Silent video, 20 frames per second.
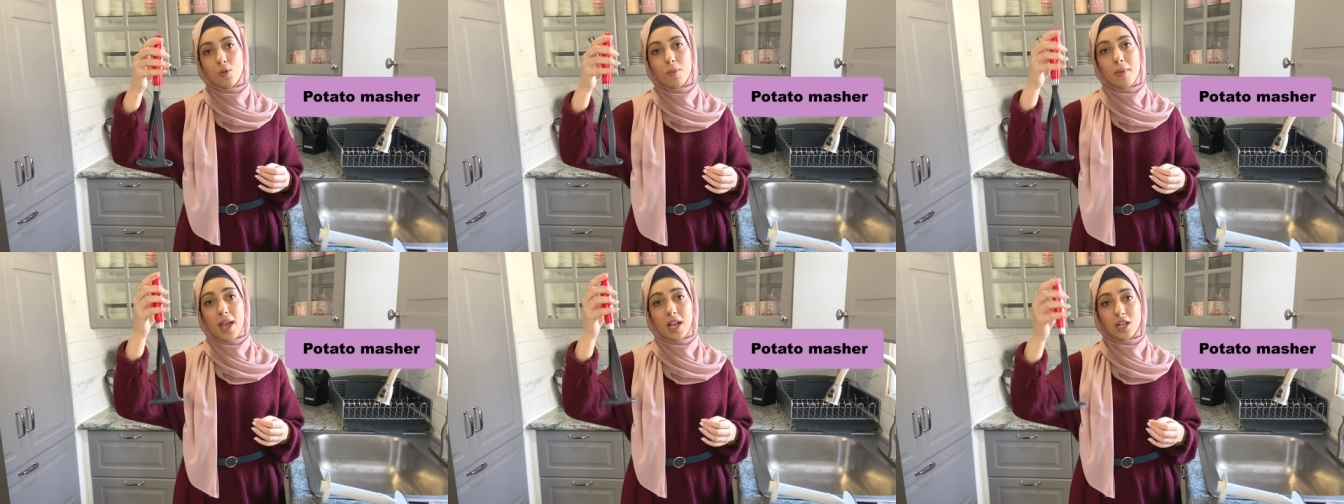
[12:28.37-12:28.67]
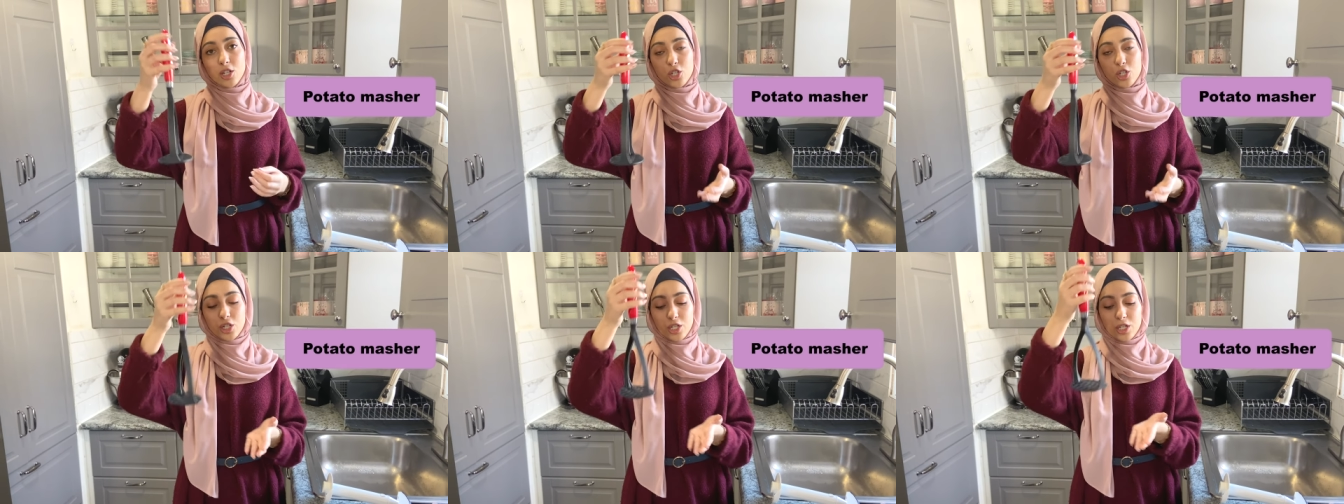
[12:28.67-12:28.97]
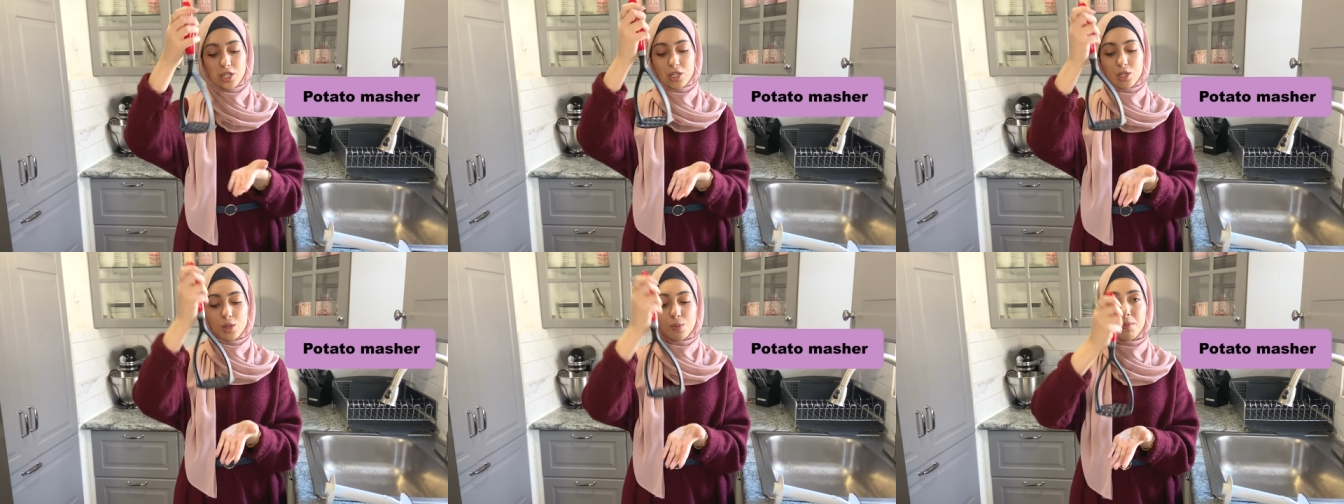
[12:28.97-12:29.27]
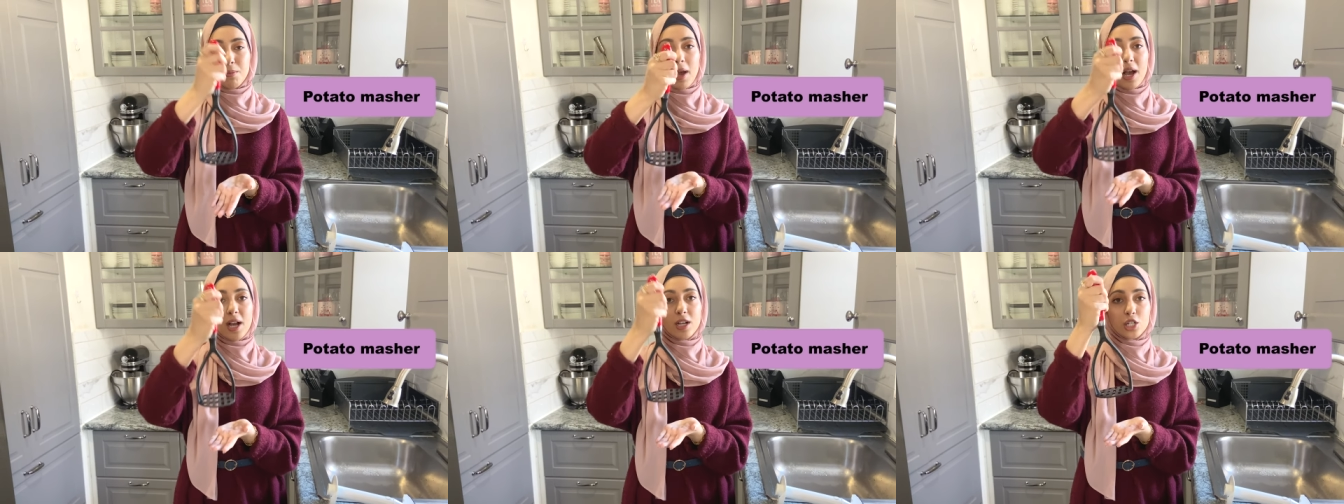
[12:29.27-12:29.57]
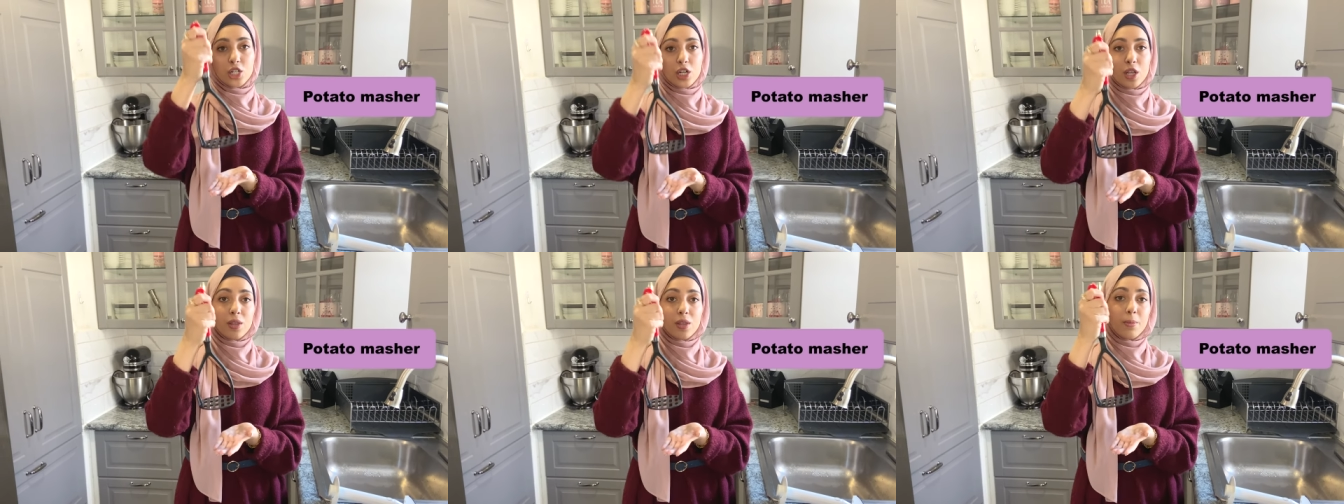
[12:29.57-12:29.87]
masher to
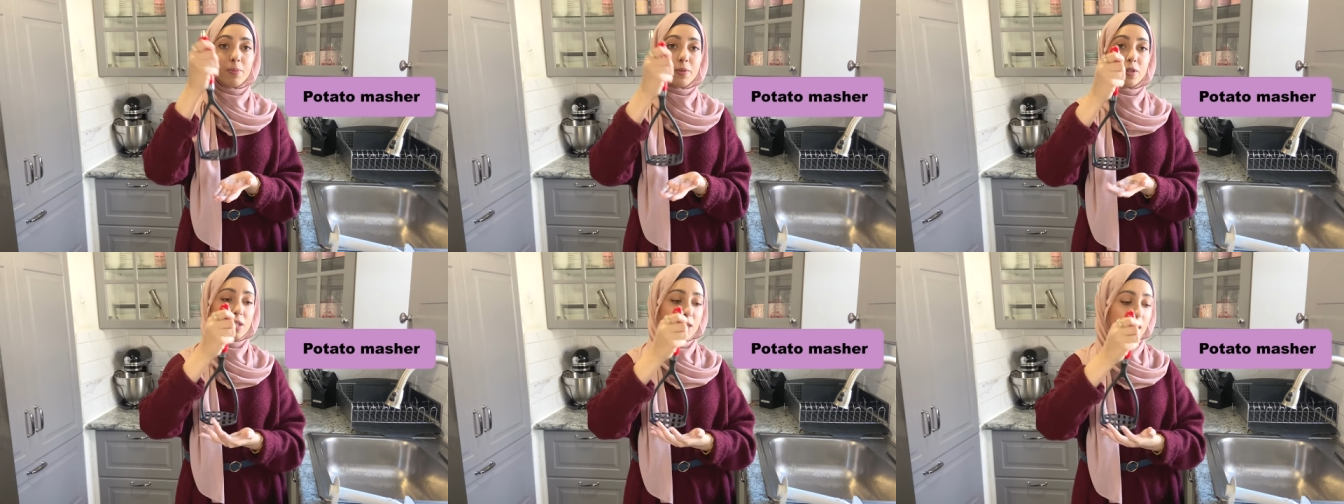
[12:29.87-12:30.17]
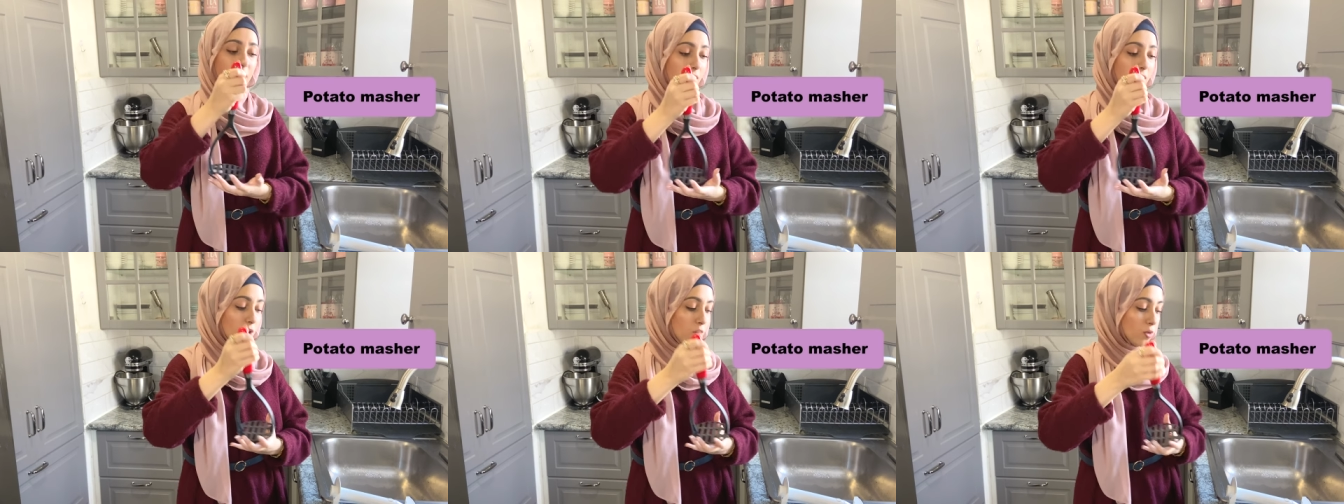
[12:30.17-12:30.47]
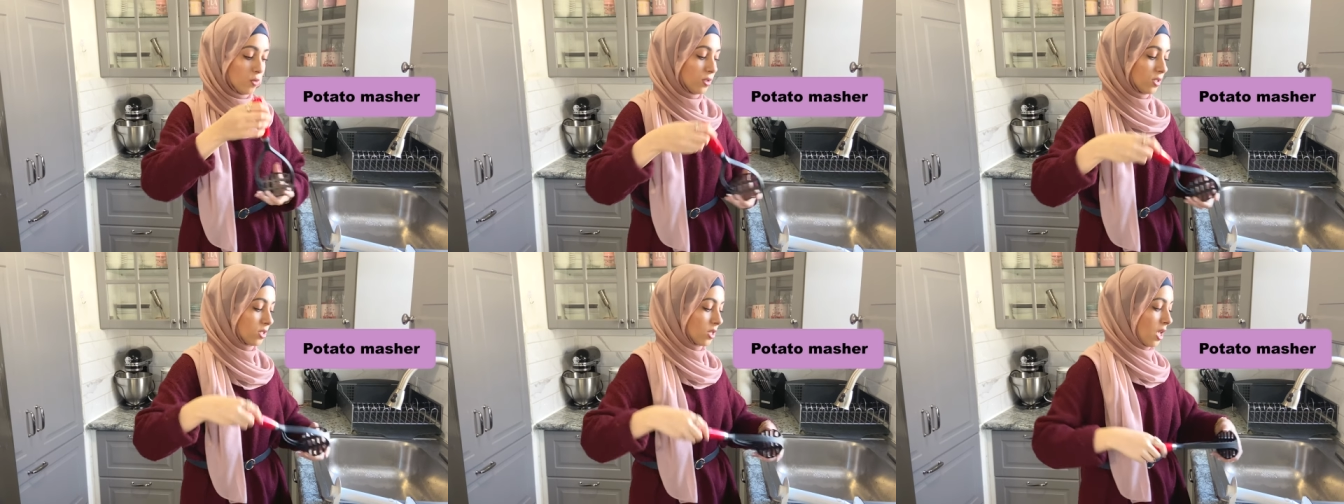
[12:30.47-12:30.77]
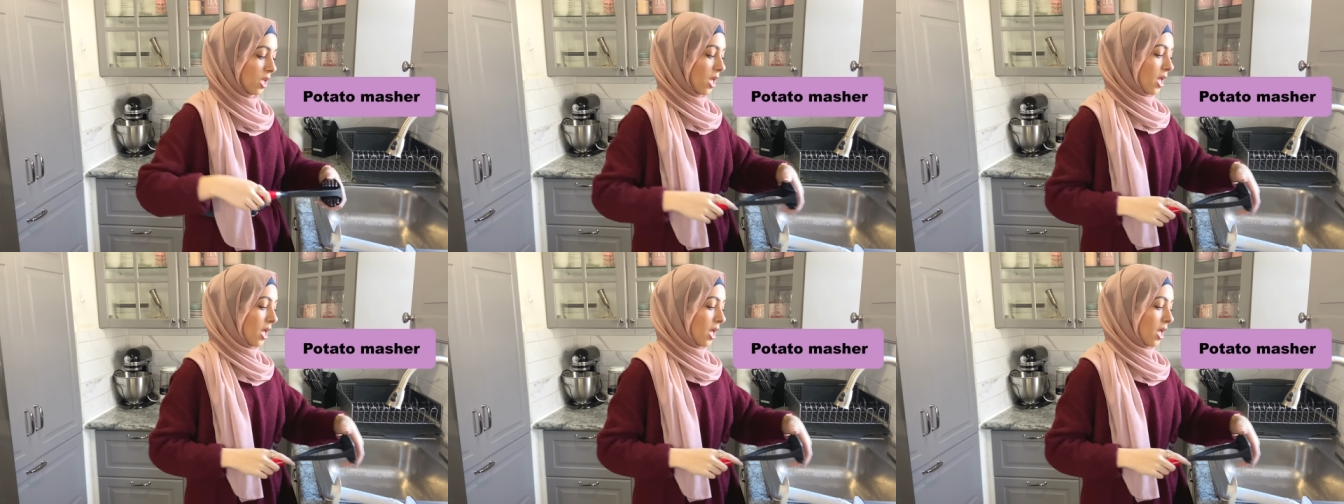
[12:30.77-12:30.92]
mash the potatoes.